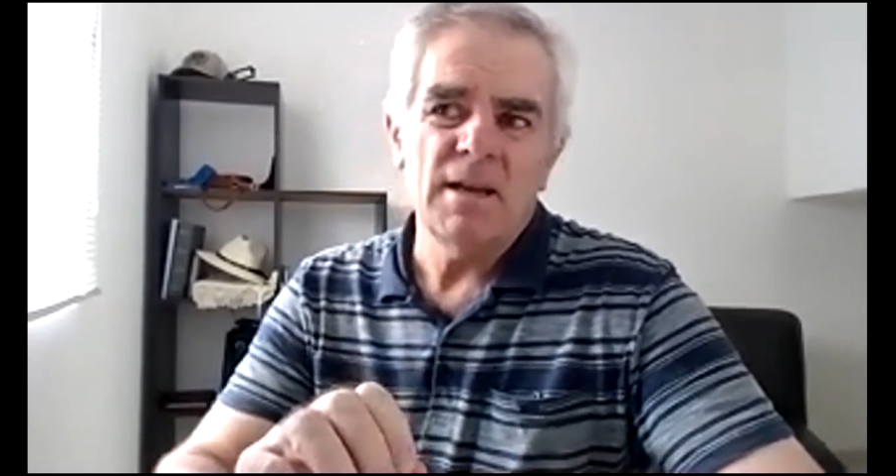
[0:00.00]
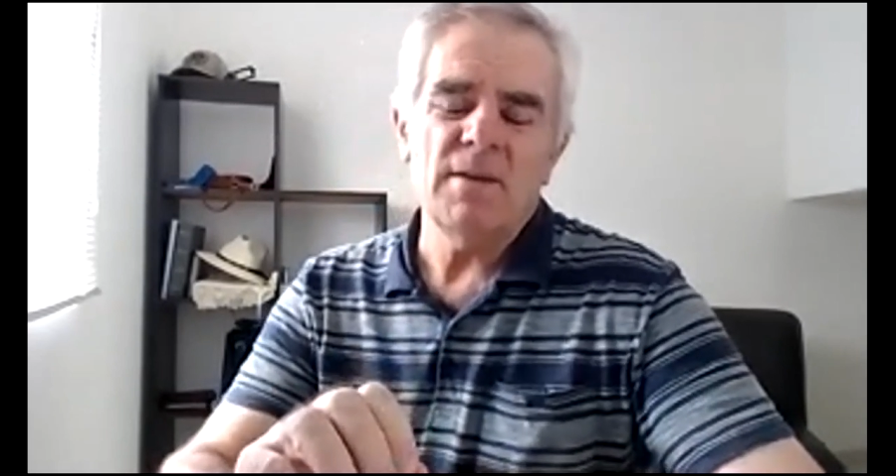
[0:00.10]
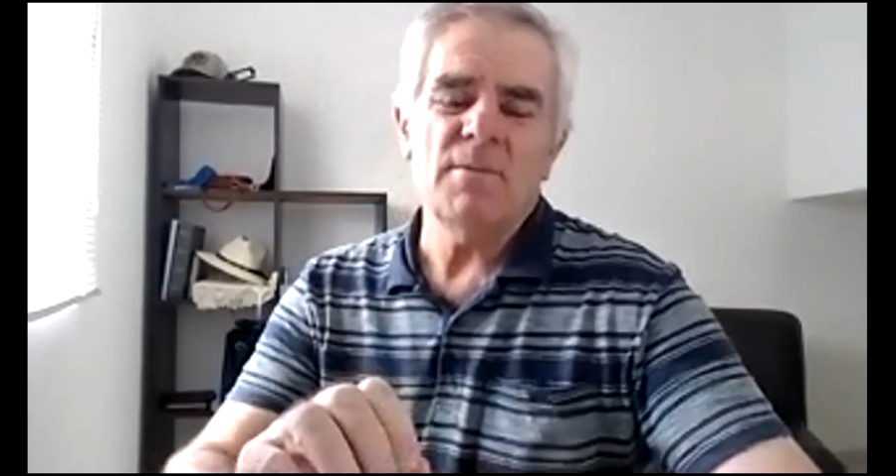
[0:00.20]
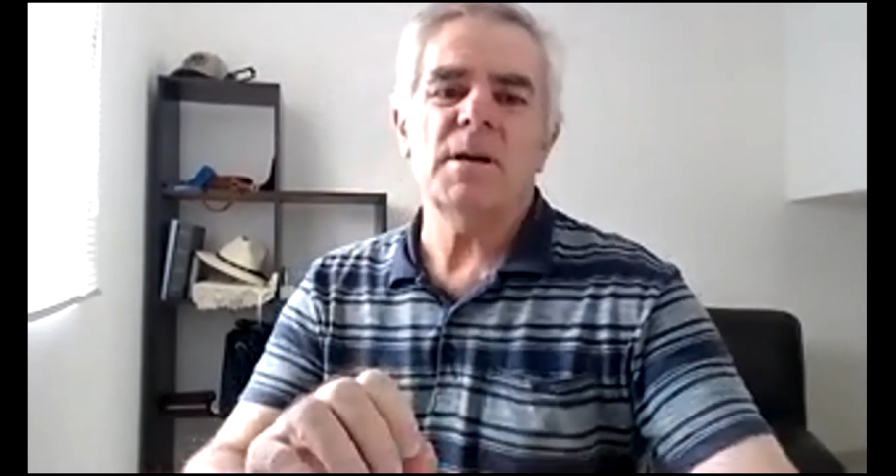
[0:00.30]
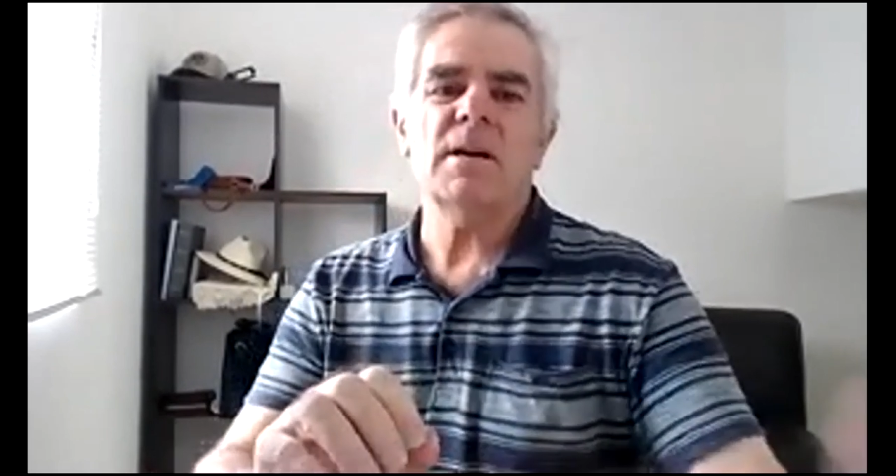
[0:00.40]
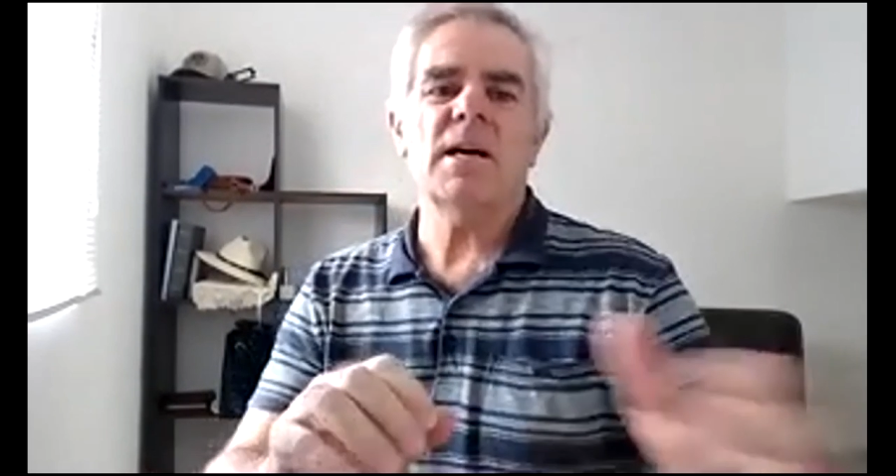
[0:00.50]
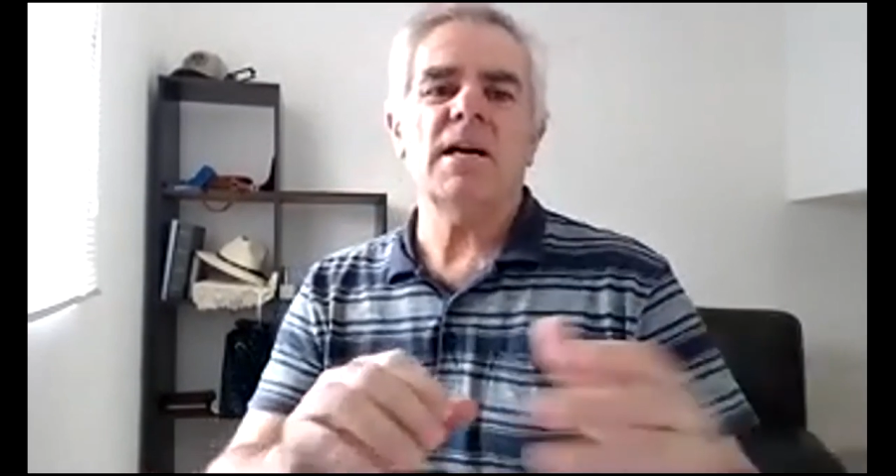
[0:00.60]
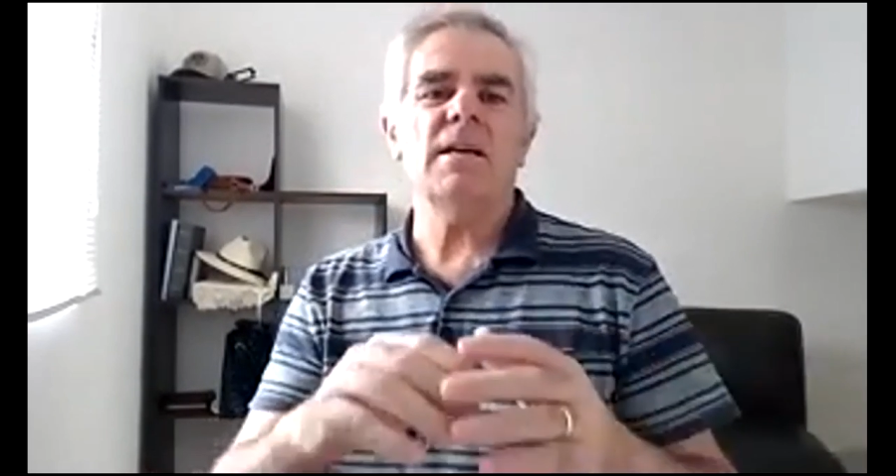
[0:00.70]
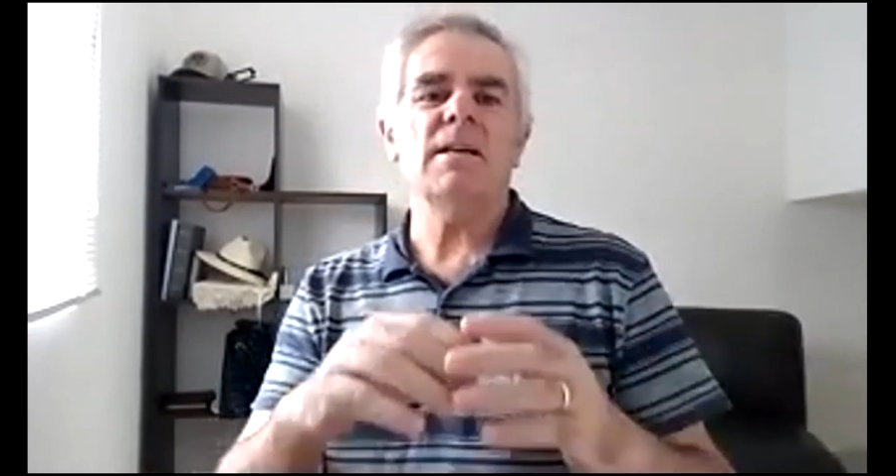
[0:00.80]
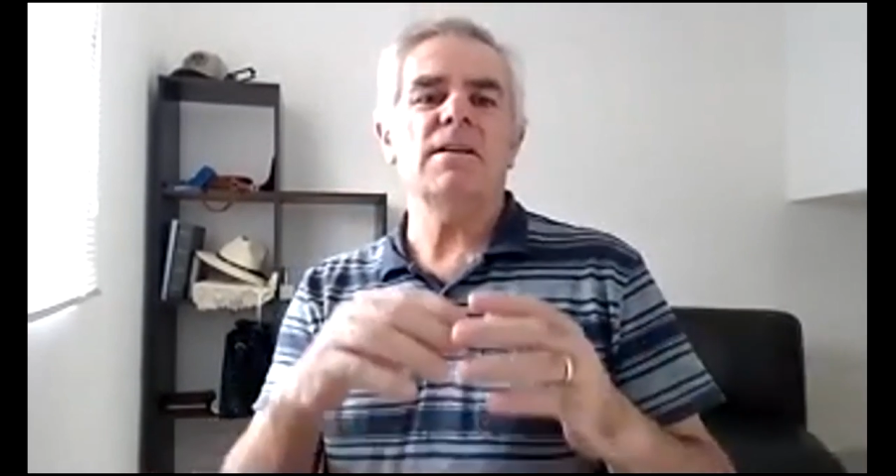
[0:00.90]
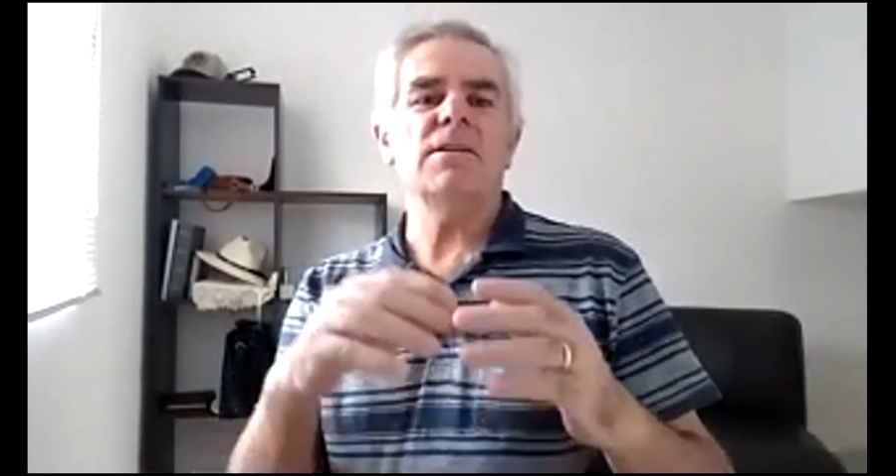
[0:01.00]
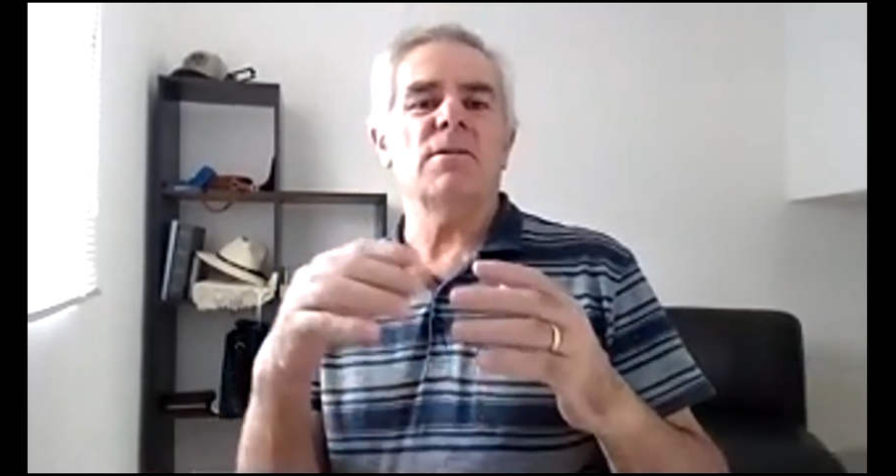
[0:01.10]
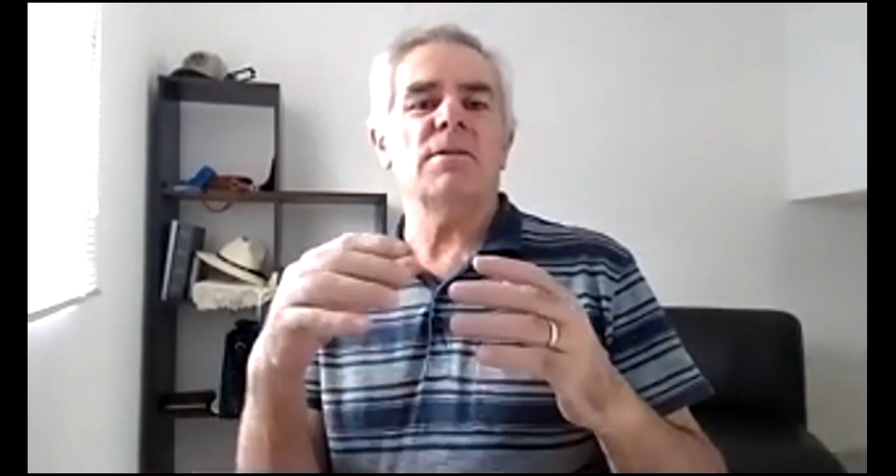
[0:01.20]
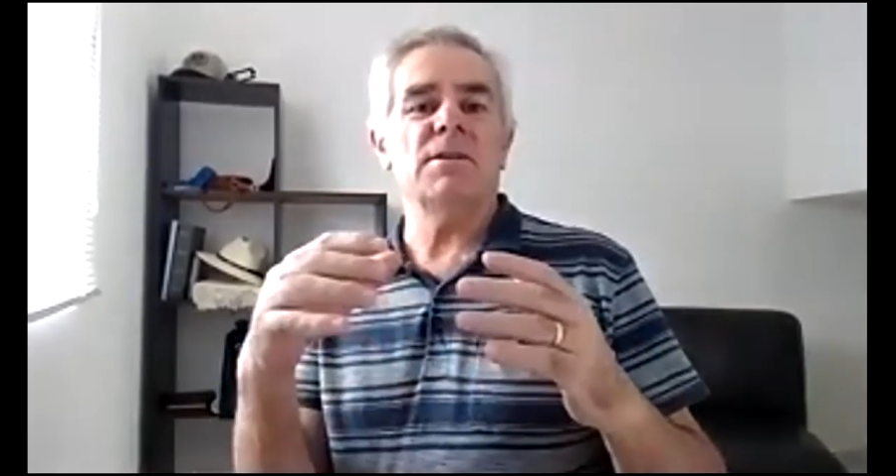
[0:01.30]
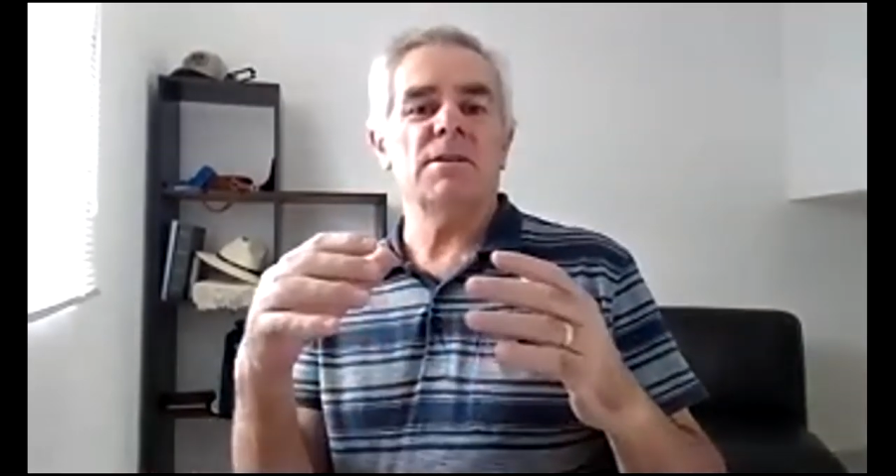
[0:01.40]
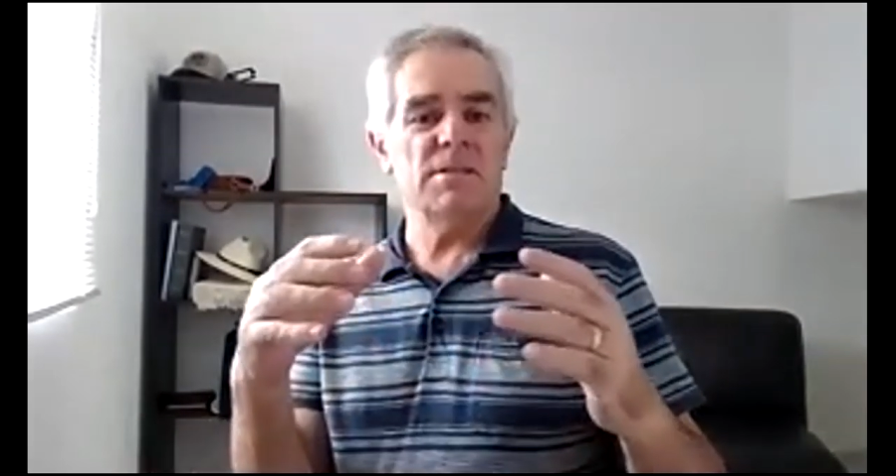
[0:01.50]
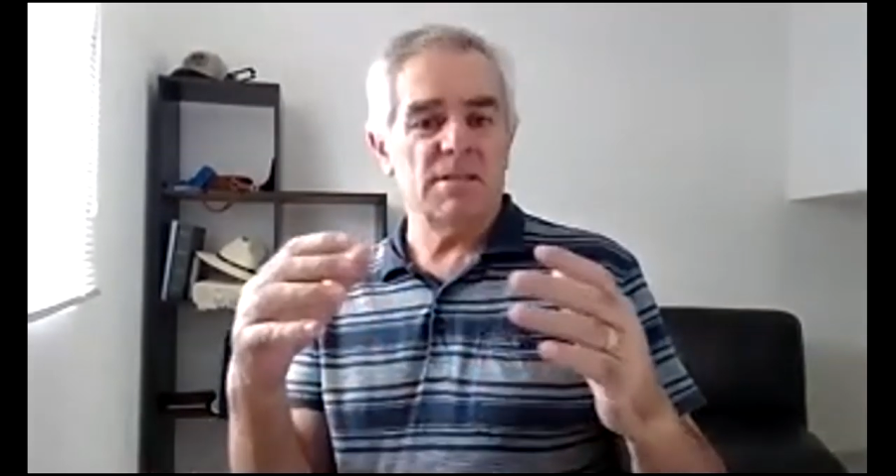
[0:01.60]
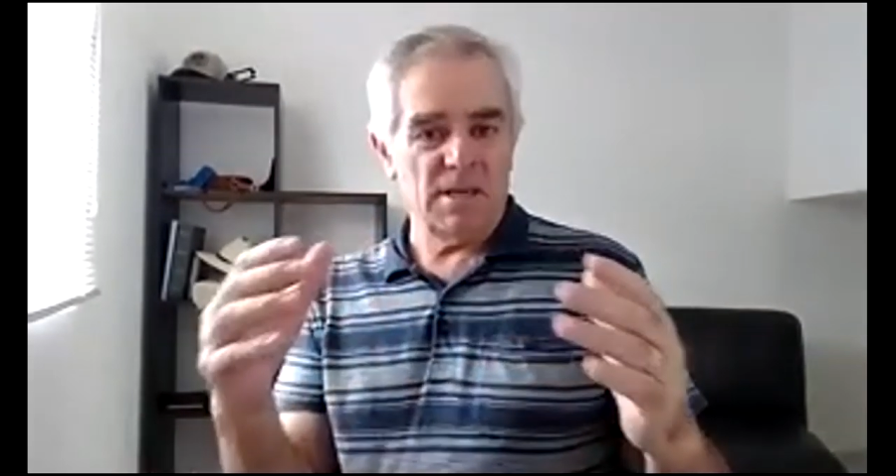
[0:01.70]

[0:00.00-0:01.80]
where I don't